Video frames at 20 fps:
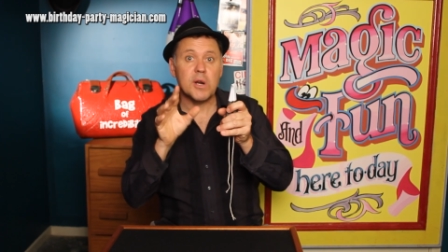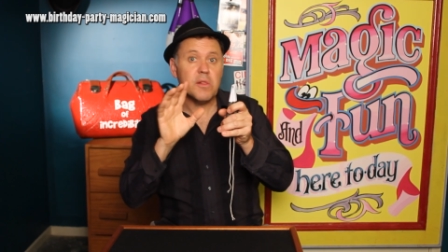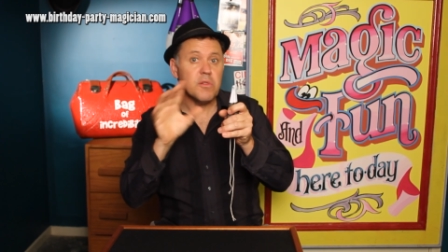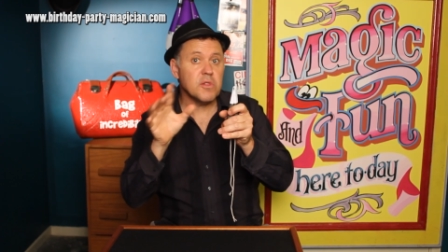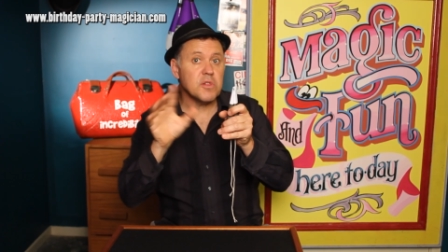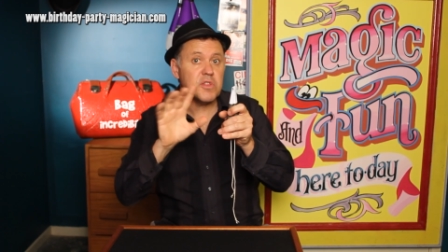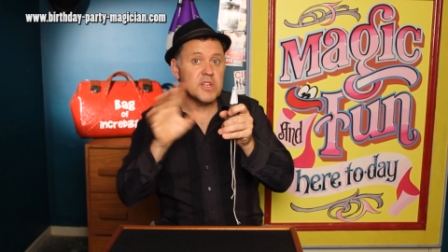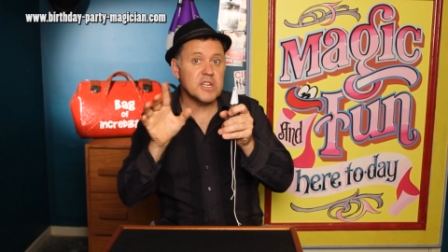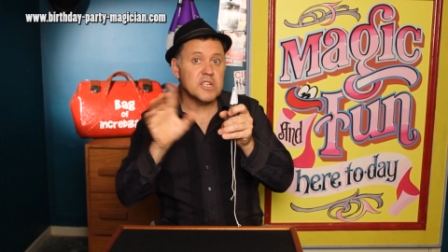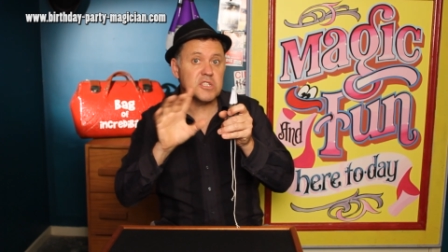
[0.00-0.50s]
of
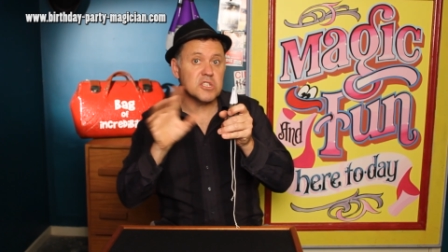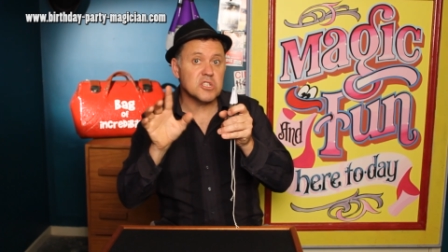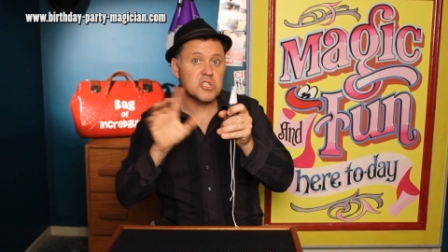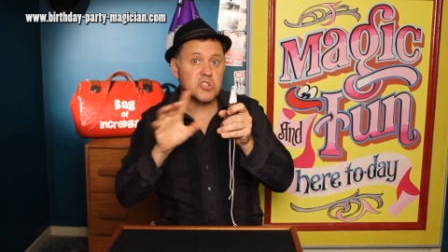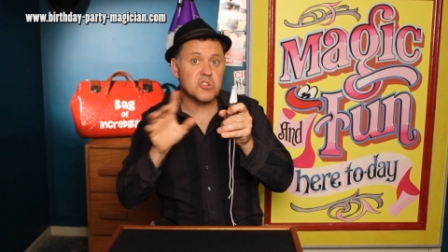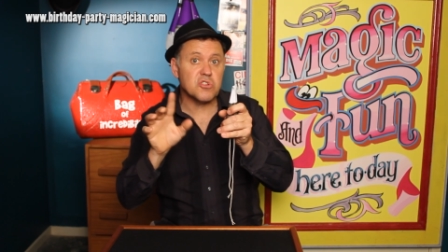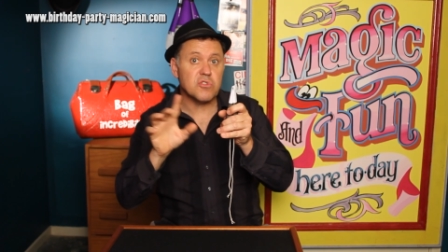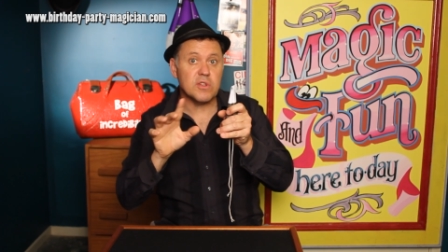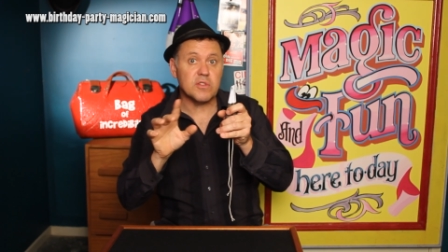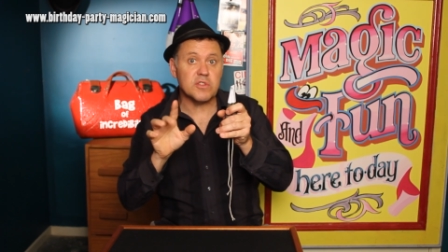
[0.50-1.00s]
the things
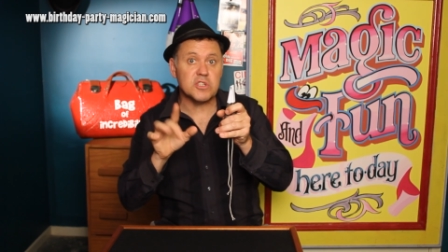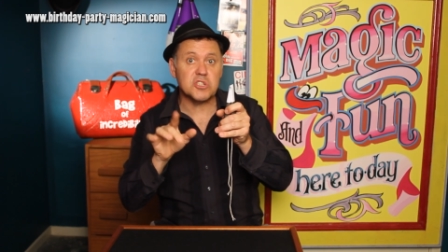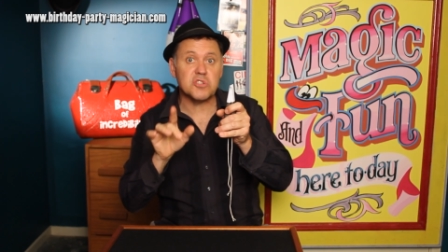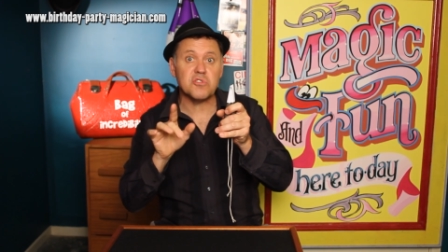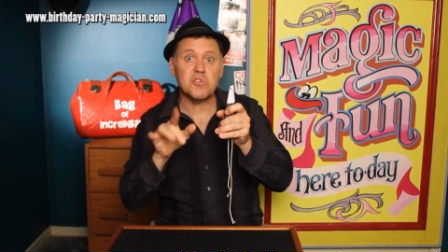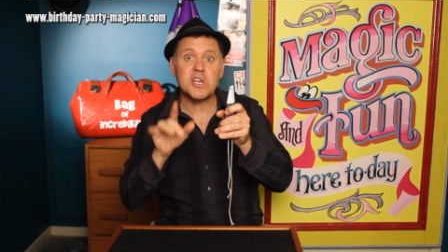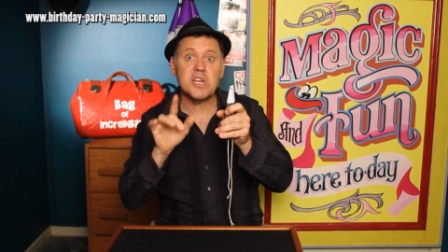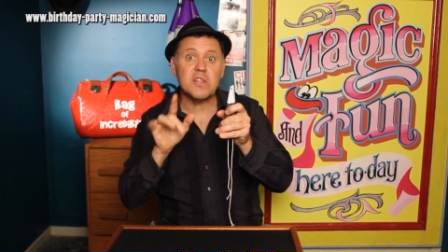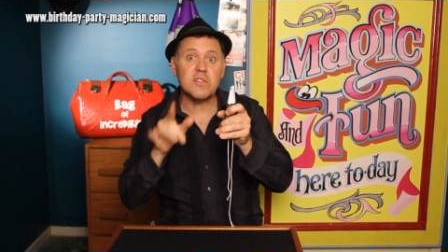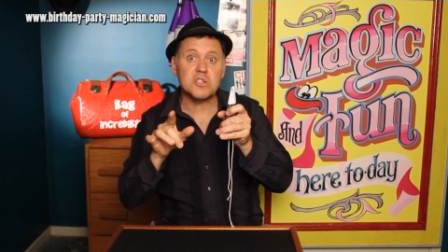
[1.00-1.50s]
the,
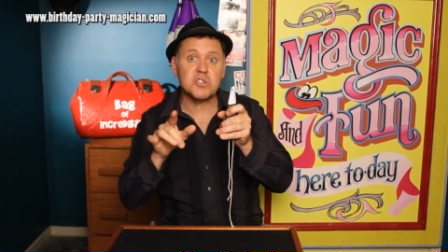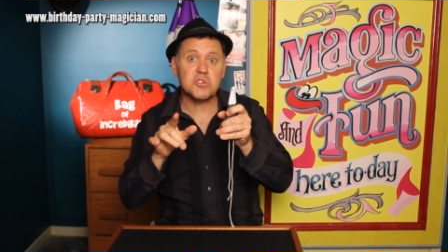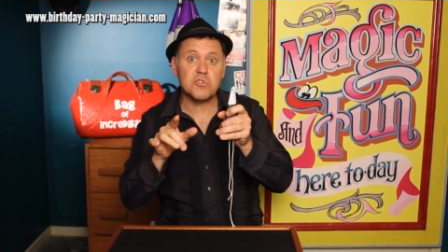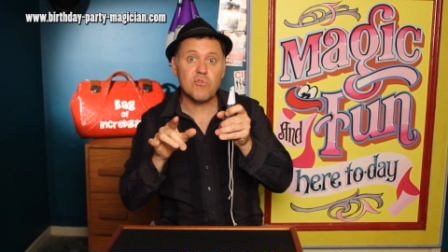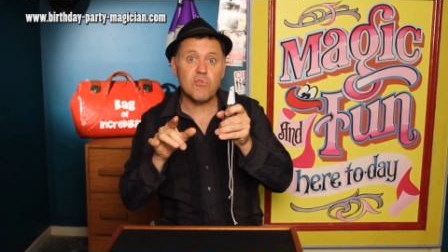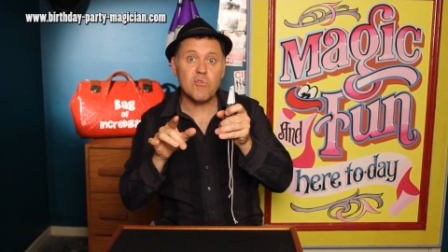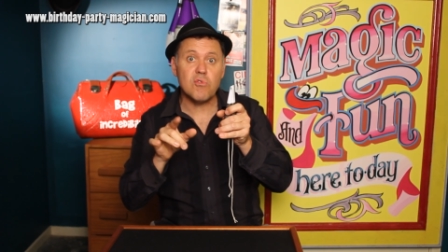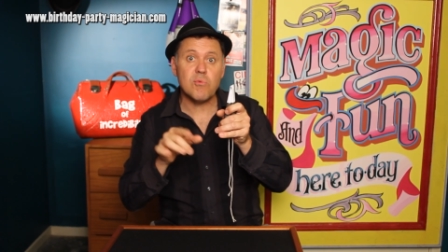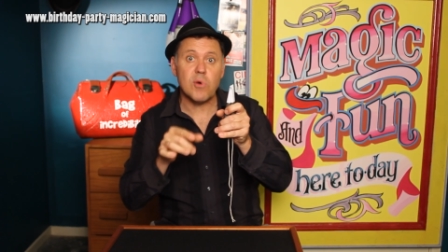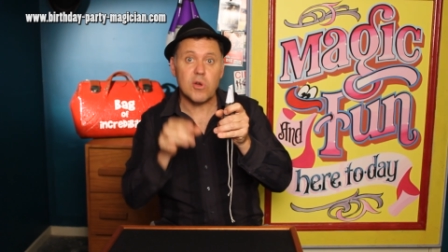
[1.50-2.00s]
string in the
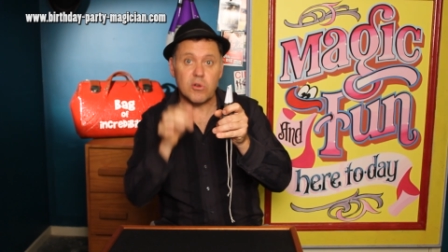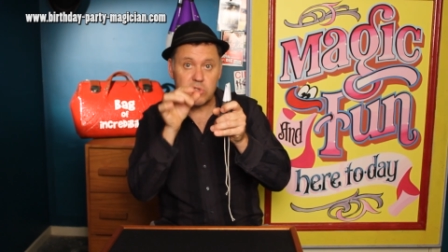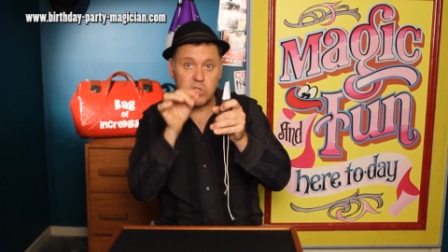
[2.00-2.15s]
straw won't